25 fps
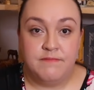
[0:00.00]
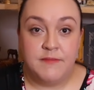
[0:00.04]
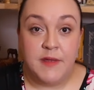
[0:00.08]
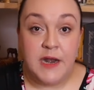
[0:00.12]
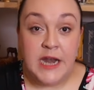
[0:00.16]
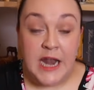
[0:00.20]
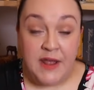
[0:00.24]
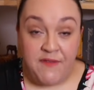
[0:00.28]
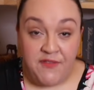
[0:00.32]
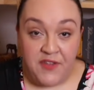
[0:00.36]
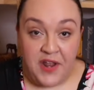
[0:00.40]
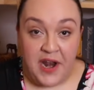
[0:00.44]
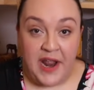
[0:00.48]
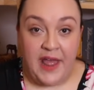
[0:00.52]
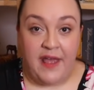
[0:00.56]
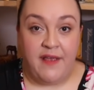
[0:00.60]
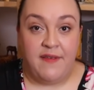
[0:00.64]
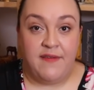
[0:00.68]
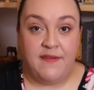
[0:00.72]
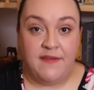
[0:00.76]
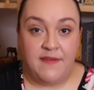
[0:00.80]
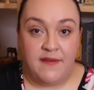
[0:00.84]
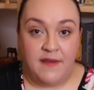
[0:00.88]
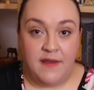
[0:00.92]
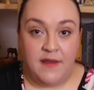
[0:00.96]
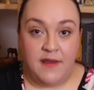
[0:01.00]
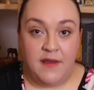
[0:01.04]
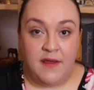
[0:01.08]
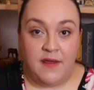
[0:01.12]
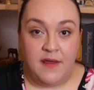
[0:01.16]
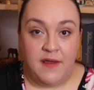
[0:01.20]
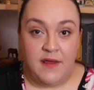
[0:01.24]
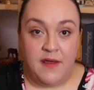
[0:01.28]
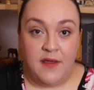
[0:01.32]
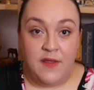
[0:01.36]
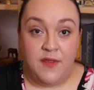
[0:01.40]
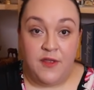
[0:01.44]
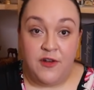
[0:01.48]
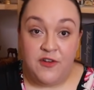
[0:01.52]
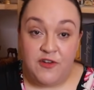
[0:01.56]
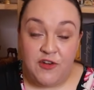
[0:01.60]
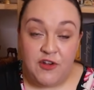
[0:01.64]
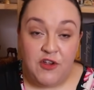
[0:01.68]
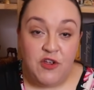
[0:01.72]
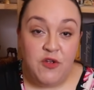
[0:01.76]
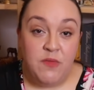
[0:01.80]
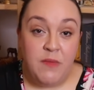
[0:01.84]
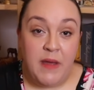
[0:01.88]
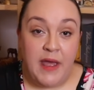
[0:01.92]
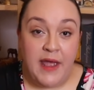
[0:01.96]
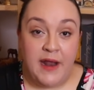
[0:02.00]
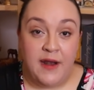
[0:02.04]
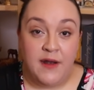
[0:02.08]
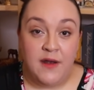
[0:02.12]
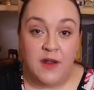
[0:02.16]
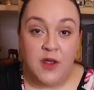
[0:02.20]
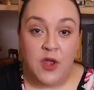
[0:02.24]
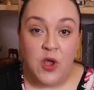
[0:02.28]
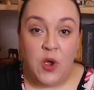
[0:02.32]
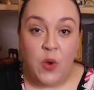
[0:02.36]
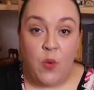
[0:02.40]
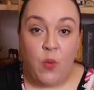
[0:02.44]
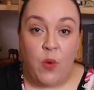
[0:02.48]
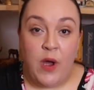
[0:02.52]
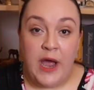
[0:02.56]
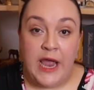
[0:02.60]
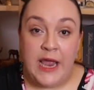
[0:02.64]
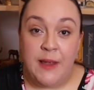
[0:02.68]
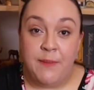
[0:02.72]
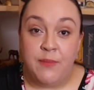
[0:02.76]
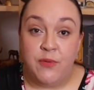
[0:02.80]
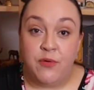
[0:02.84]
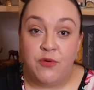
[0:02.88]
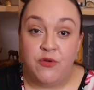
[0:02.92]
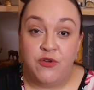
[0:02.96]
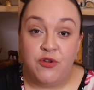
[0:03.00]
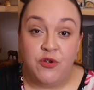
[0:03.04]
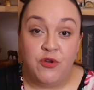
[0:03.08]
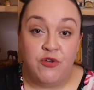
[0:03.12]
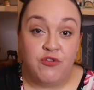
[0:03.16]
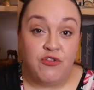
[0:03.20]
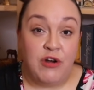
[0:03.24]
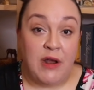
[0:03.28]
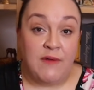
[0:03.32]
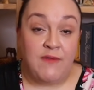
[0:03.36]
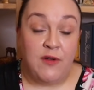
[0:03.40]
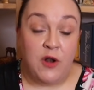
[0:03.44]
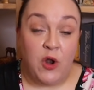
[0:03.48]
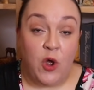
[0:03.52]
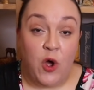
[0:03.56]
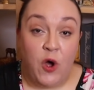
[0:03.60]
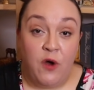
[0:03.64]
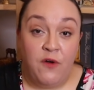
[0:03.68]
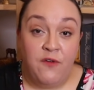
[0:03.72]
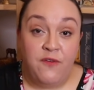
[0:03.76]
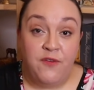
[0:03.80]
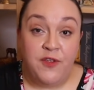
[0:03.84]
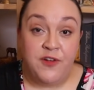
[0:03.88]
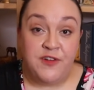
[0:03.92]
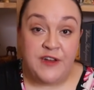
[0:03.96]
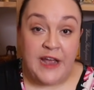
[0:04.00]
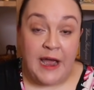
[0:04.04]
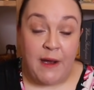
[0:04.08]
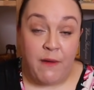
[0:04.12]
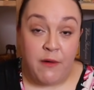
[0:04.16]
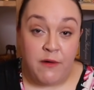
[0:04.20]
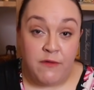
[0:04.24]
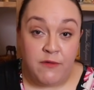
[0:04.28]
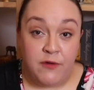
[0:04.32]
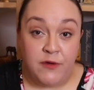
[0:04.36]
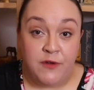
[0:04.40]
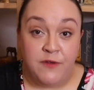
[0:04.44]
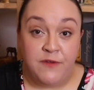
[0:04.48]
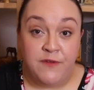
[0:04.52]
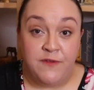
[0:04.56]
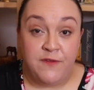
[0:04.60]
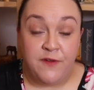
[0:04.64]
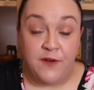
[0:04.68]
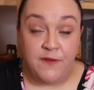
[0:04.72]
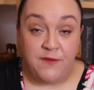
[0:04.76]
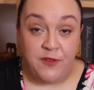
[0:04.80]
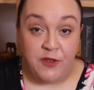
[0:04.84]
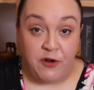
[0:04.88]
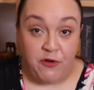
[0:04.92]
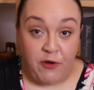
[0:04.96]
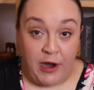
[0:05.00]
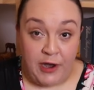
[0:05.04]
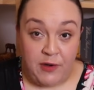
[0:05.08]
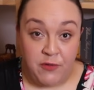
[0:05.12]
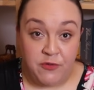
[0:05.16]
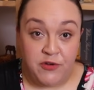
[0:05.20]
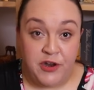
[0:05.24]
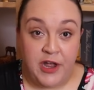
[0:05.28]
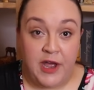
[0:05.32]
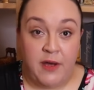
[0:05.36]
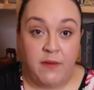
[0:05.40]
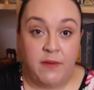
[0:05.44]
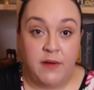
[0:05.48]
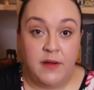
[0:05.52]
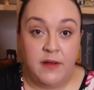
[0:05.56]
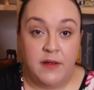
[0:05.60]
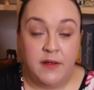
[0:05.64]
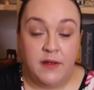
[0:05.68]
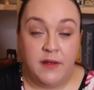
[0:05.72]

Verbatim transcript: Nevertheless, the two men were able to travel off the tower roof of the Cradle Tower,